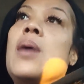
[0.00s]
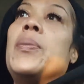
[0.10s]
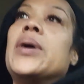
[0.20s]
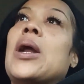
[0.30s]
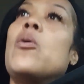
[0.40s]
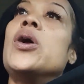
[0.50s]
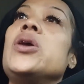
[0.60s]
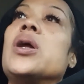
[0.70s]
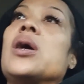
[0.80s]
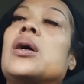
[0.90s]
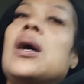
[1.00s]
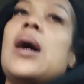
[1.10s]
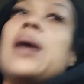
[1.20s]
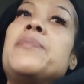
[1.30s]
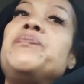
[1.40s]
But I want you
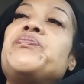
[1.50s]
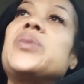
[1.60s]
to